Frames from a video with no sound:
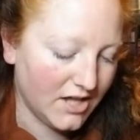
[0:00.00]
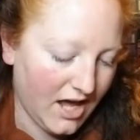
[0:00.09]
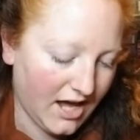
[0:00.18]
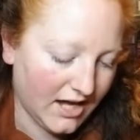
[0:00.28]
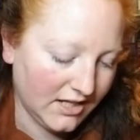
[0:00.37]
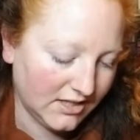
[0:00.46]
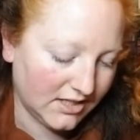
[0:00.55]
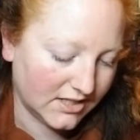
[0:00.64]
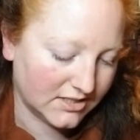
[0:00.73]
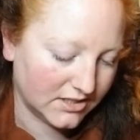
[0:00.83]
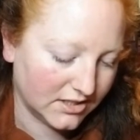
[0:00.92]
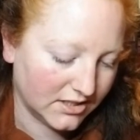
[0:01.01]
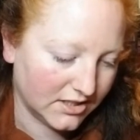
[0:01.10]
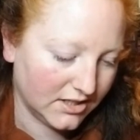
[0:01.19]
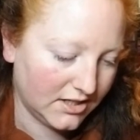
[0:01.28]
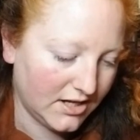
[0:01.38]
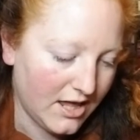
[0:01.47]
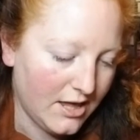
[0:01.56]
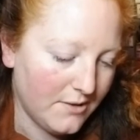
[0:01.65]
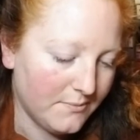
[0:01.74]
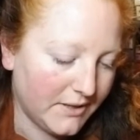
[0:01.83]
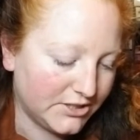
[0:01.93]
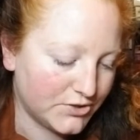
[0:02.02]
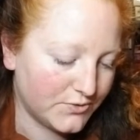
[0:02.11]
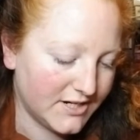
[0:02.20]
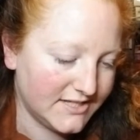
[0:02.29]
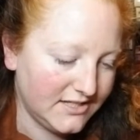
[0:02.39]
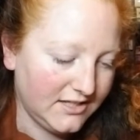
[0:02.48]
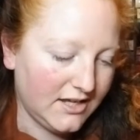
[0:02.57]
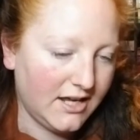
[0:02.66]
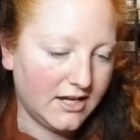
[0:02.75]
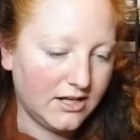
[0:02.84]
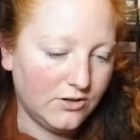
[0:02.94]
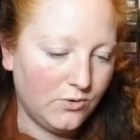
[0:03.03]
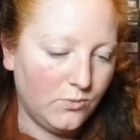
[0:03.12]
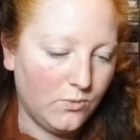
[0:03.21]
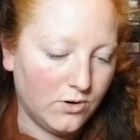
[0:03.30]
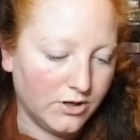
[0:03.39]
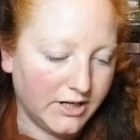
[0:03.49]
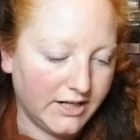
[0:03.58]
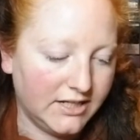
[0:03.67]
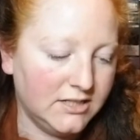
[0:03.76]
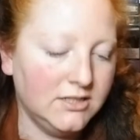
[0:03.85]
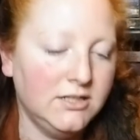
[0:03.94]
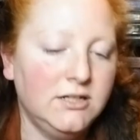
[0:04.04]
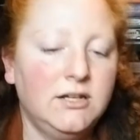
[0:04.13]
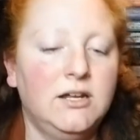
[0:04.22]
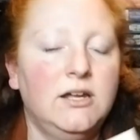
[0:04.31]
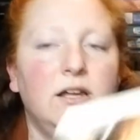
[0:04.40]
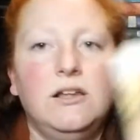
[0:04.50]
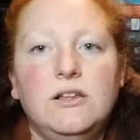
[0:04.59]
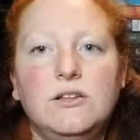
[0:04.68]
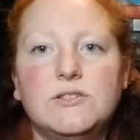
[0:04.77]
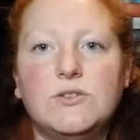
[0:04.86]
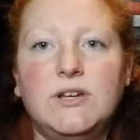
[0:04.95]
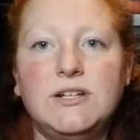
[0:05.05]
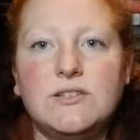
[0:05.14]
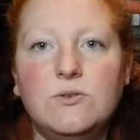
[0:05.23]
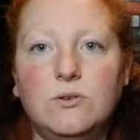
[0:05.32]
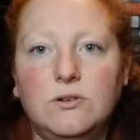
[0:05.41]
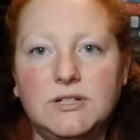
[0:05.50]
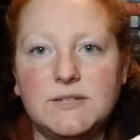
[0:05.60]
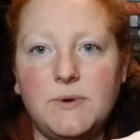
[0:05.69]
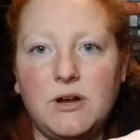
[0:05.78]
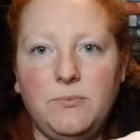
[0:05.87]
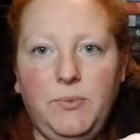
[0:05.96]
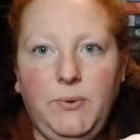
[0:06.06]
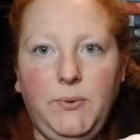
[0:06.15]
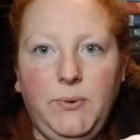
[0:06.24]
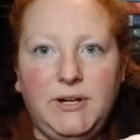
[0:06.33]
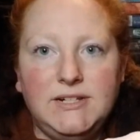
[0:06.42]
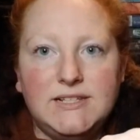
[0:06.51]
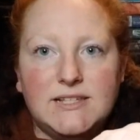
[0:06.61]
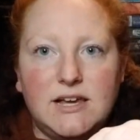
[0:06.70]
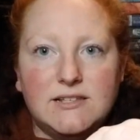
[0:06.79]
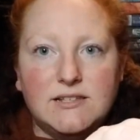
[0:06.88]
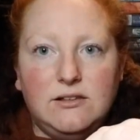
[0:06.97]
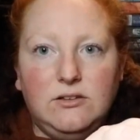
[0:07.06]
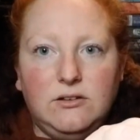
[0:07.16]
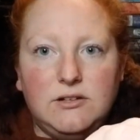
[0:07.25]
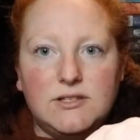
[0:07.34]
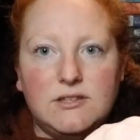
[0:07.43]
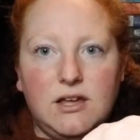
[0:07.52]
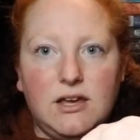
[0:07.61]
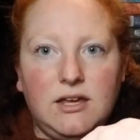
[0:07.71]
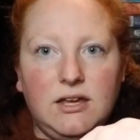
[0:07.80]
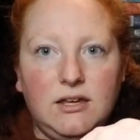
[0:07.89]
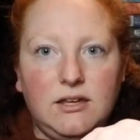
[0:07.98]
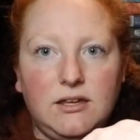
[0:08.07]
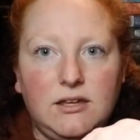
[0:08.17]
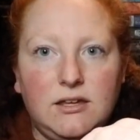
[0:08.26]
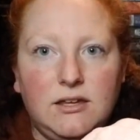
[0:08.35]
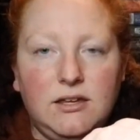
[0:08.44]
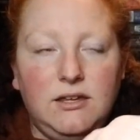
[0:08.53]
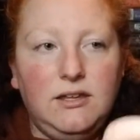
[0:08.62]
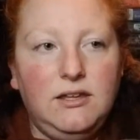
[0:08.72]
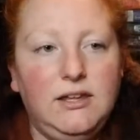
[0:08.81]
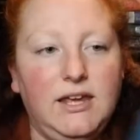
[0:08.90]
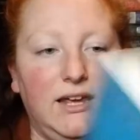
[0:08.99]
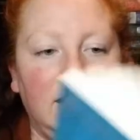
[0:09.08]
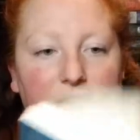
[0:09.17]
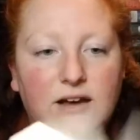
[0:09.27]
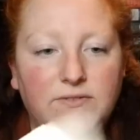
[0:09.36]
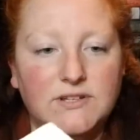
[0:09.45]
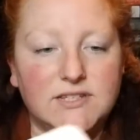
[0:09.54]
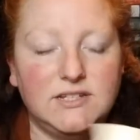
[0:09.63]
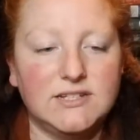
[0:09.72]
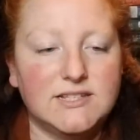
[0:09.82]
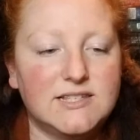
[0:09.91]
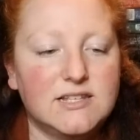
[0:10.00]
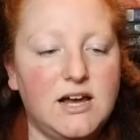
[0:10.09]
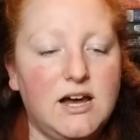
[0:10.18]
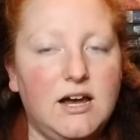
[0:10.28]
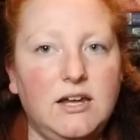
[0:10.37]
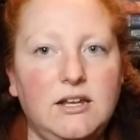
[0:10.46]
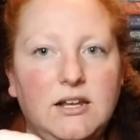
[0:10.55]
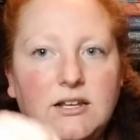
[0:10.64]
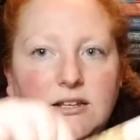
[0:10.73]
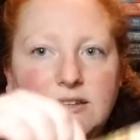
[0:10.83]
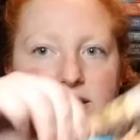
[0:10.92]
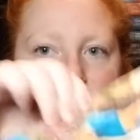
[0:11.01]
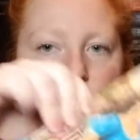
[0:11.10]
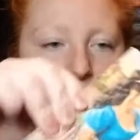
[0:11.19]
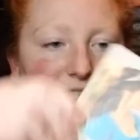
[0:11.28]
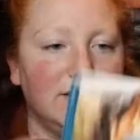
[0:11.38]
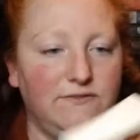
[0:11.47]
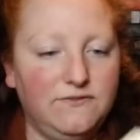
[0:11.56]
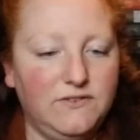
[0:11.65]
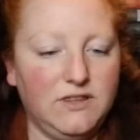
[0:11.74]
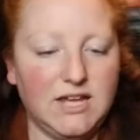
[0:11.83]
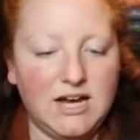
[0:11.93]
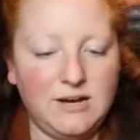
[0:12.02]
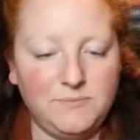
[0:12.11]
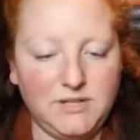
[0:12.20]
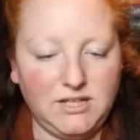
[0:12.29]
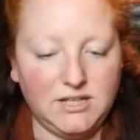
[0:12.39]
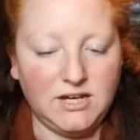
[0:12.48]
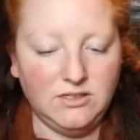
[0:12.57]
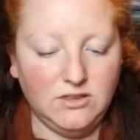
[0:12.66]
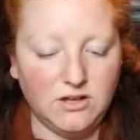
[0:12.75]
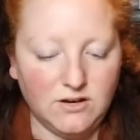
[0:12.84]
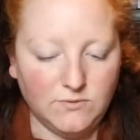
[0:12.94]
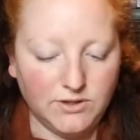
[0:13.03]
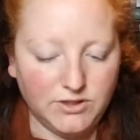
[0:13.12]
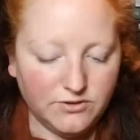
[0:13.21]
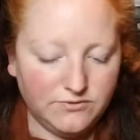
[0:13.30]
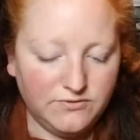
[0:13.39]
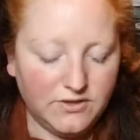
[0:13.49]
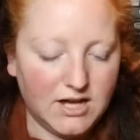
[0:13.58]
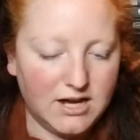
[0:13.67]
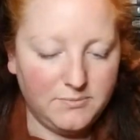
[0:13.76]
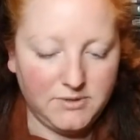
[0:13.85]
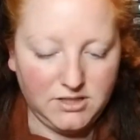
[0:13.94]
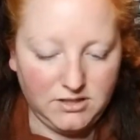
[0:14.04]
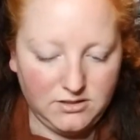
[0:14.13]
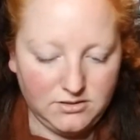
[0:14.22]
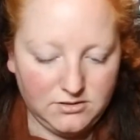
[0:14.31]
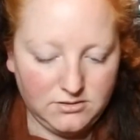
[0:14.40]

Highlander by Tracy Ann Warren. So that's cool. It's about a princess, it looks like. And obviously a Scot. And this one's floppy. I love when they're floppy.